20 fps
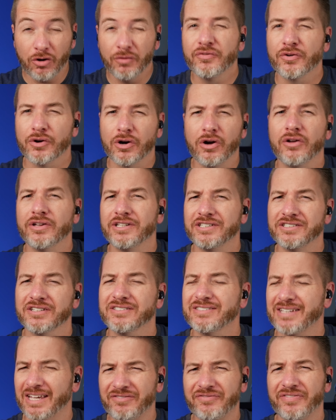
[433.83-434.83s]
overall it
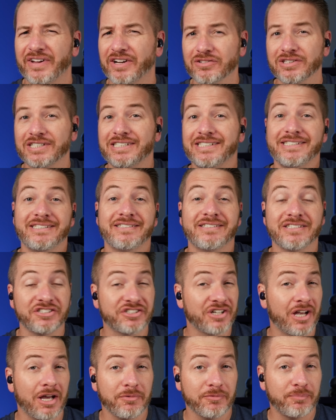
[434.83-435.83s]
does a fairly
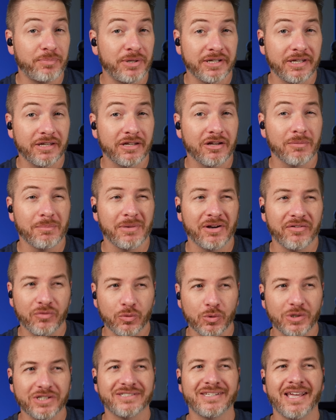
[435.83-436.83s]
decent job of picking up my
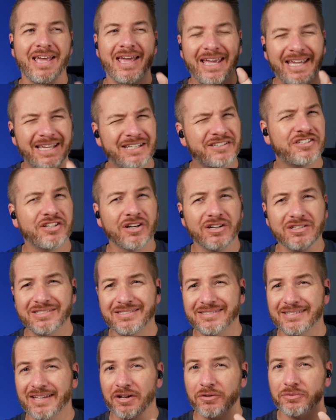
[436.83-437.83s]
voice. It does
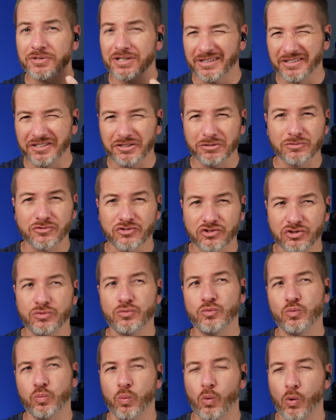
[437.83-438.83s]
sound a little
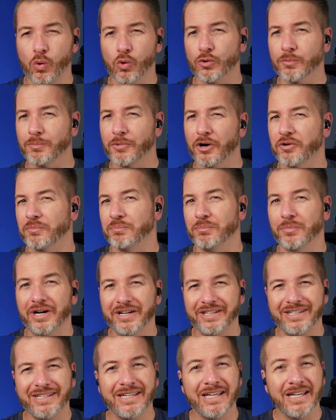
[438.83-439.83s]
too warm or
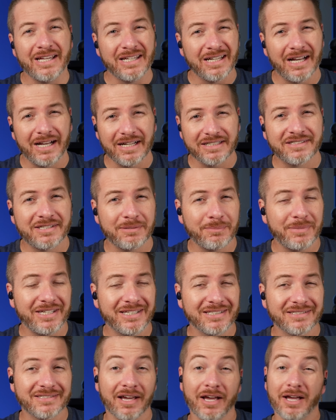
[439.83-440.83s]
muddy uh, to
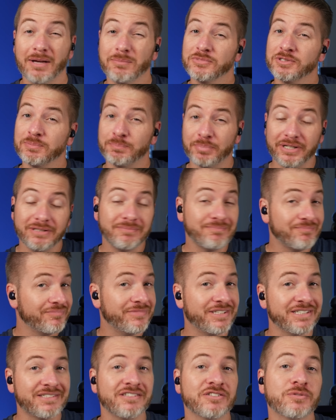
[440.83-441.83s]
me at times, but
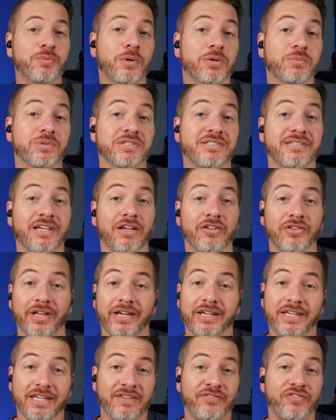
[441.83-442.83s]
this is what it would sound
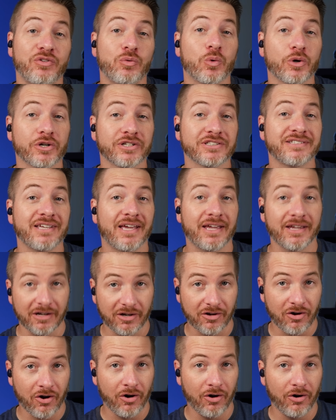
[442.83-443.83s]
like if you were to take a
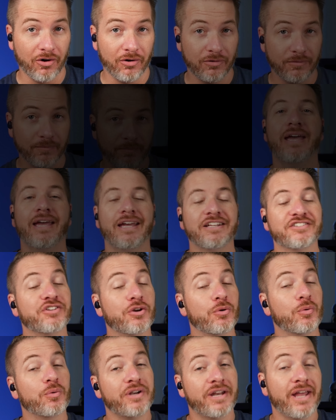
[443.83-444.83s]
call. And
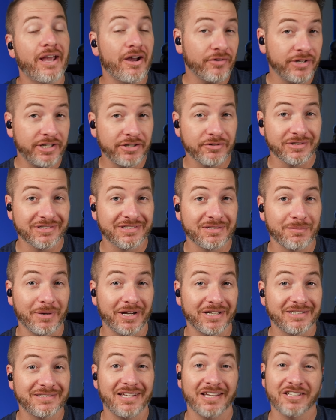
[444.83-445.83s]
so now here is a
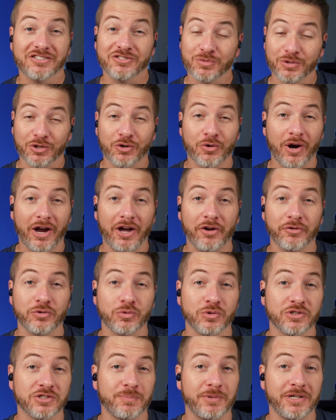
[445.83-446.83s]
mic test with a crowd
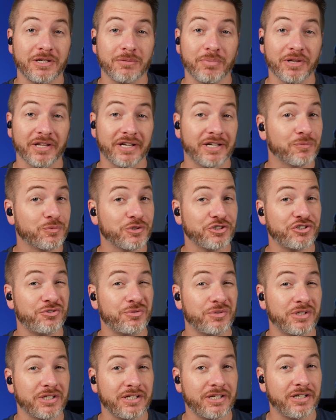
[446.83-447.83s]
noise being played, which
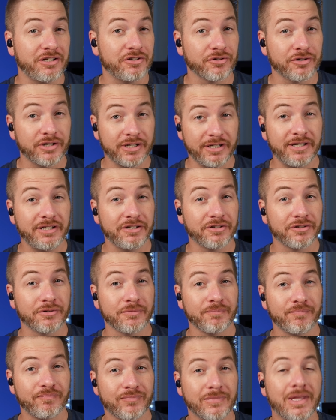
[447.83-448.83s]
you can hear
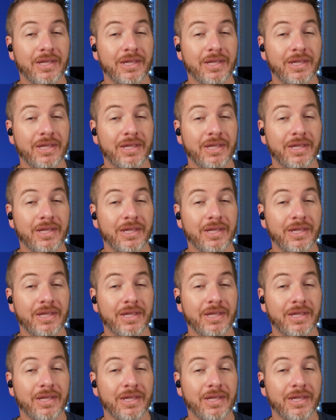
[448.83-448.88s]
here.